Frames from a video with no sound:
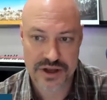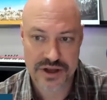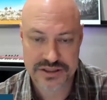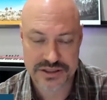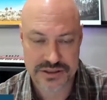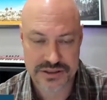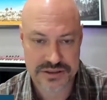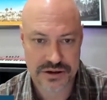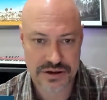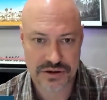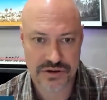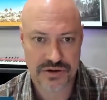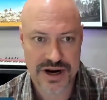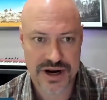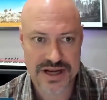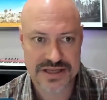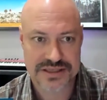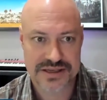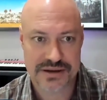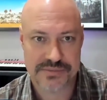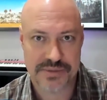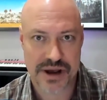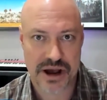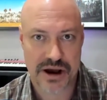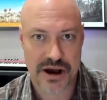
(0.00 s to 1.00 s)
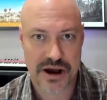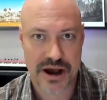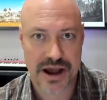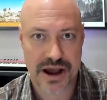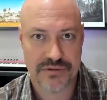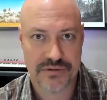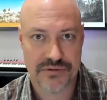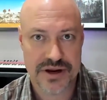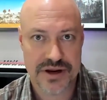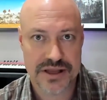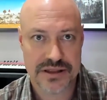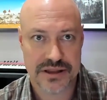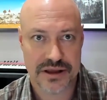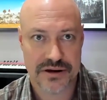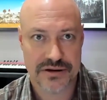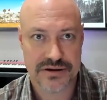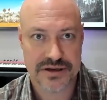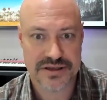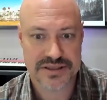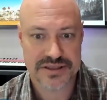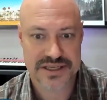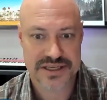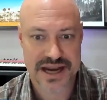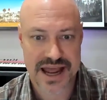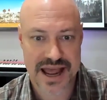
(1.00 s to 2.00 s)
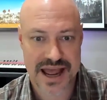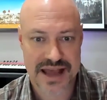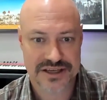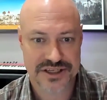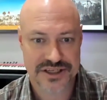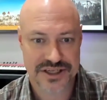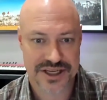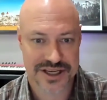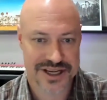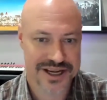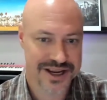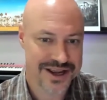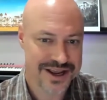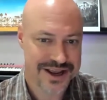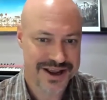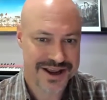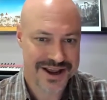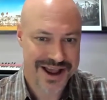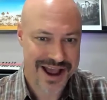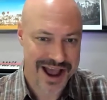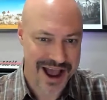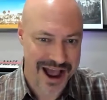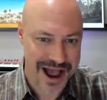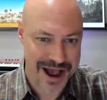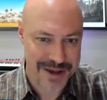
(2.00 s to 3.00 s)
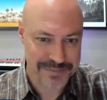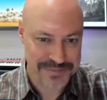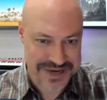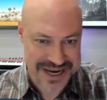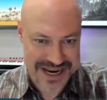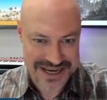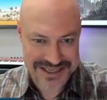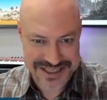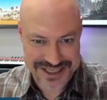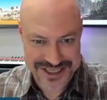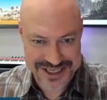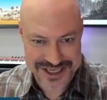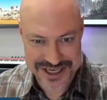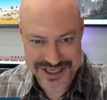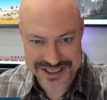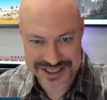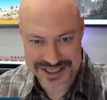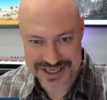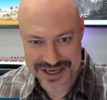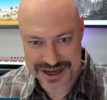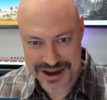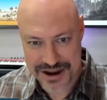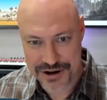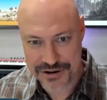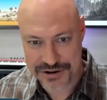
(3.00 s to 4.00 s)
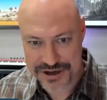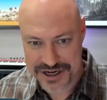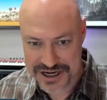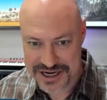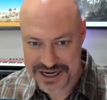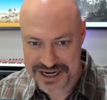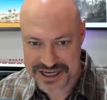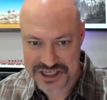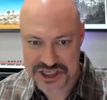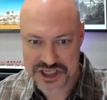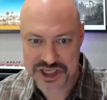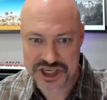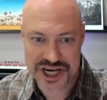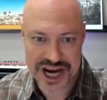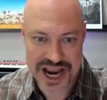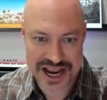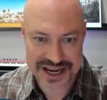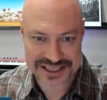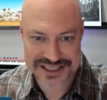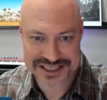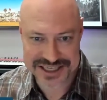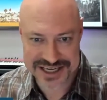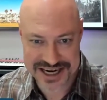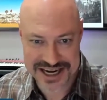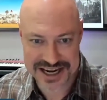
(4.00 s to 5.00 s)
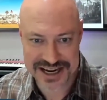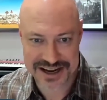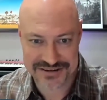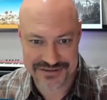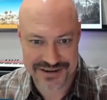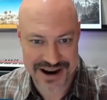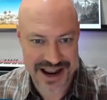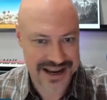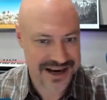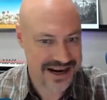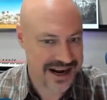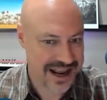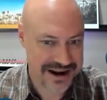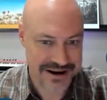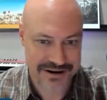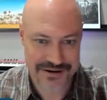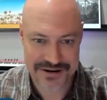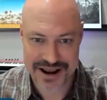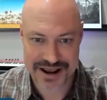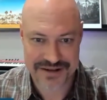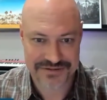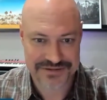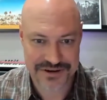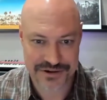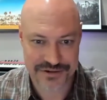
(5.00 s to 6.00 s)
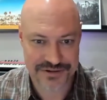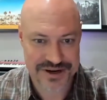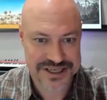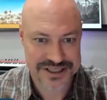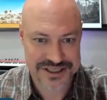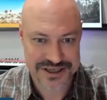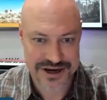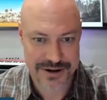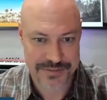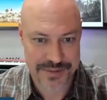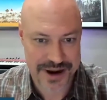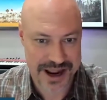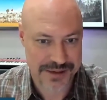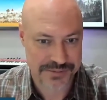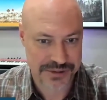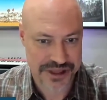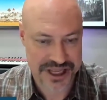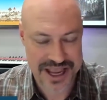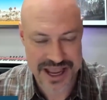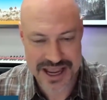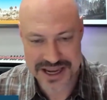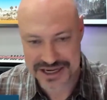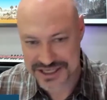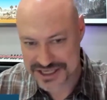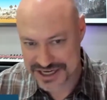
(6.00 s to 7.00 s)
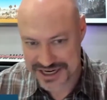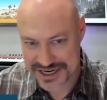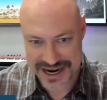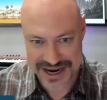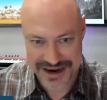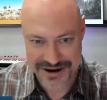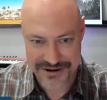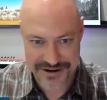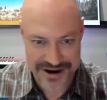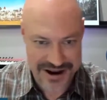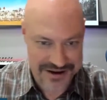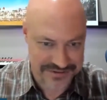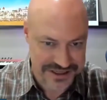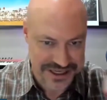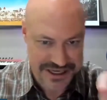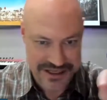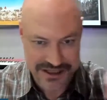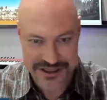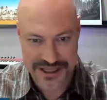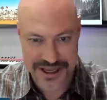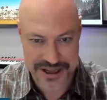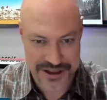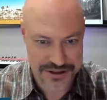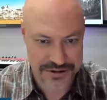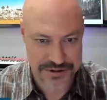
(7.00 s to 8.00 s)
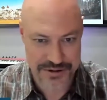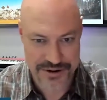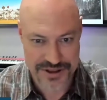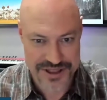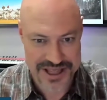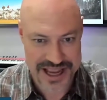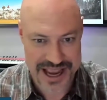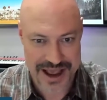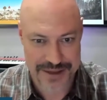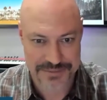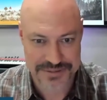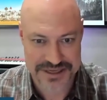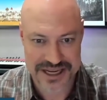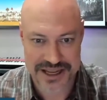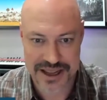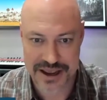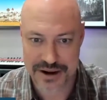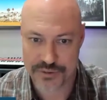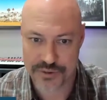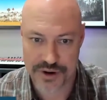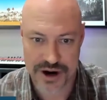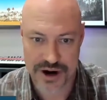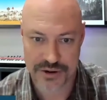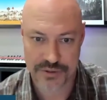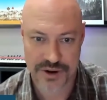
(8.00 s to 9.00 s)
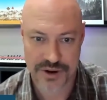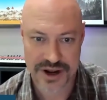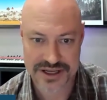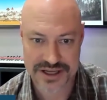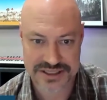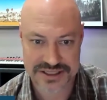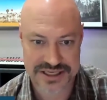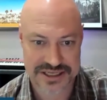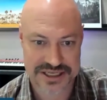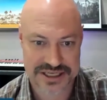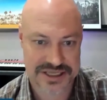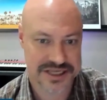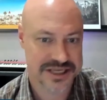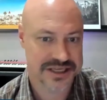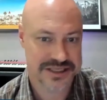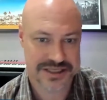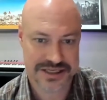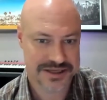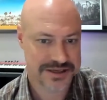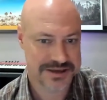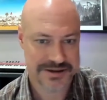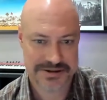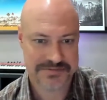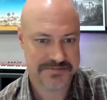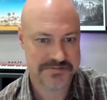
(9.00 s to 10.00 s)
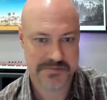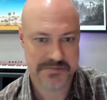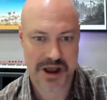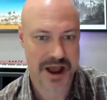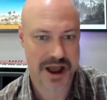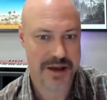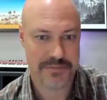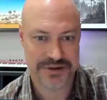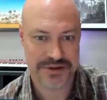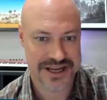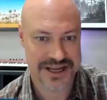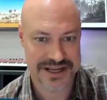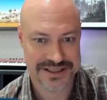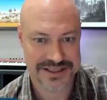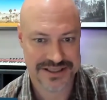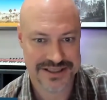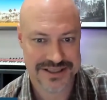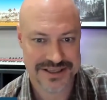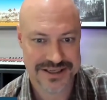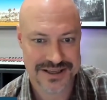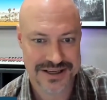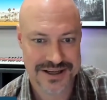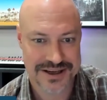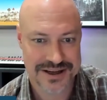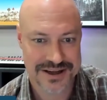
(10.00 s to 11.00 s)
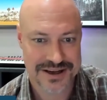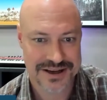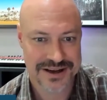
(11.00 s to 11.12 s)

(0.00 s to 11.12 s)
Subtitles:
what's crazy about hot reload is it actually updates just the code and injects it in, right? And I don't have to restart my application. I don't have to click through the app to get where I was. It's just updates.